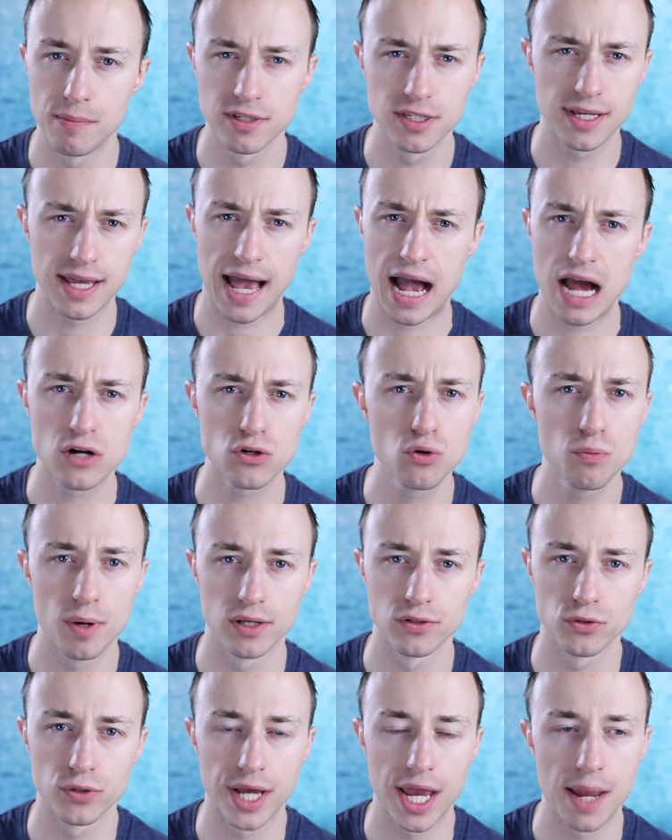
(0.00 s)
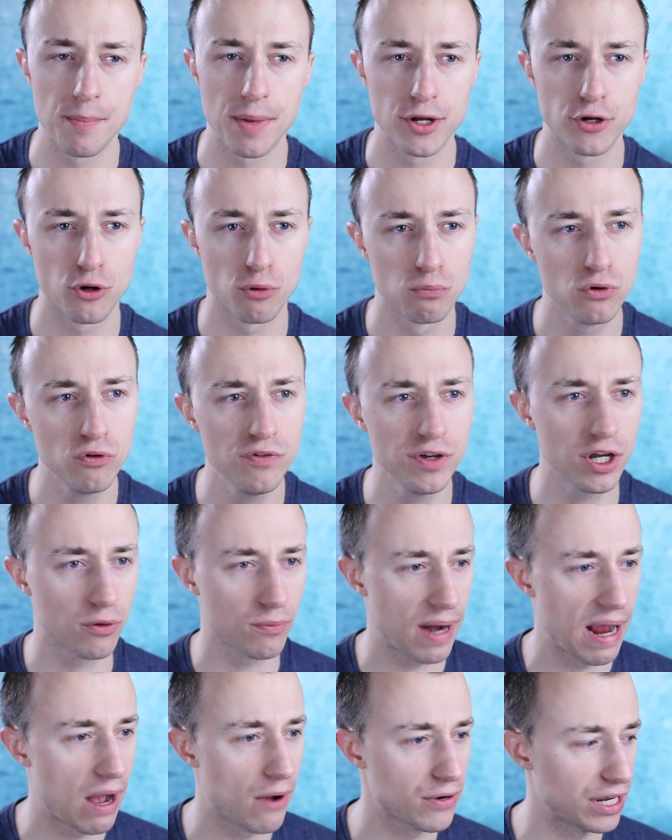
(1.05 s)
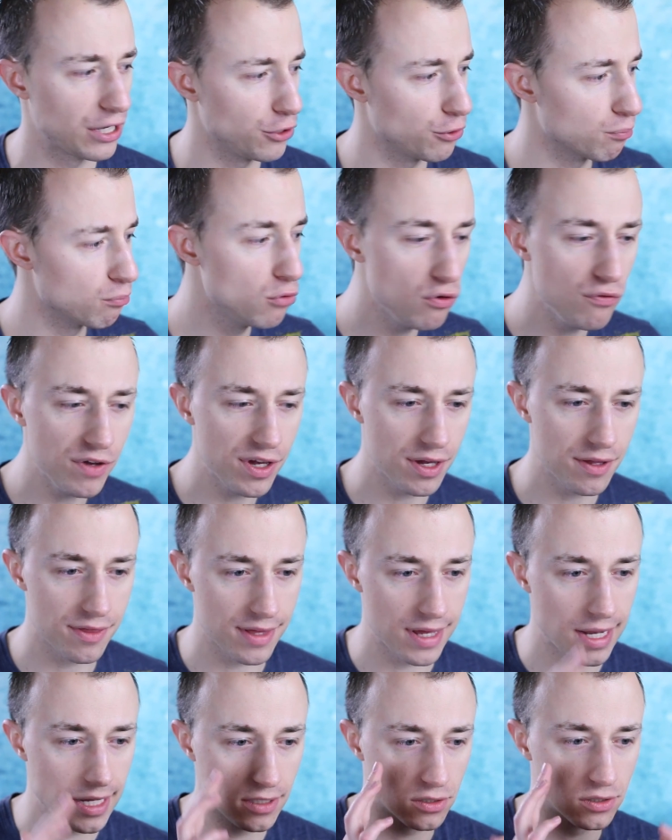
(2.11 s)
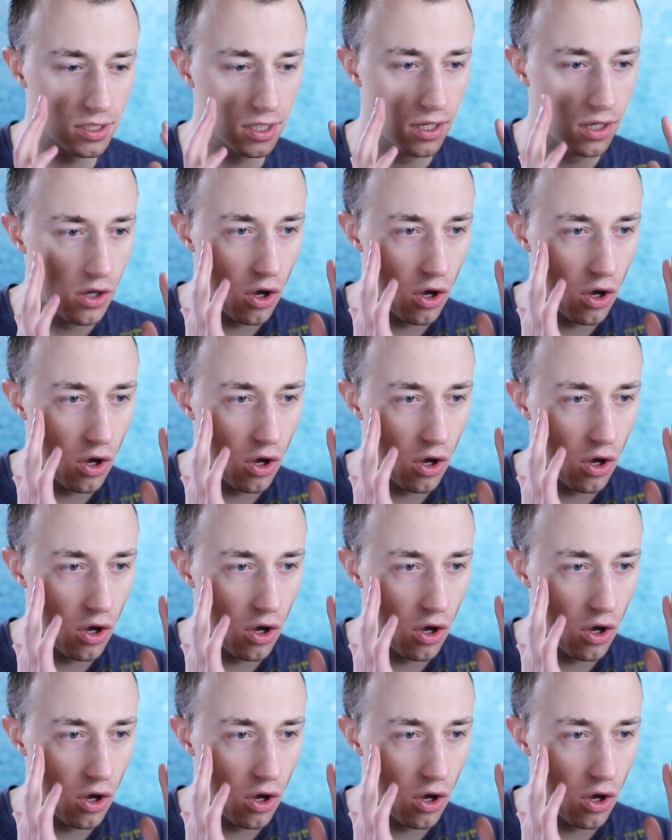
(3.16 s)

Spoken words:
It's a casual puzzle game, and you're moving around, and you're moving things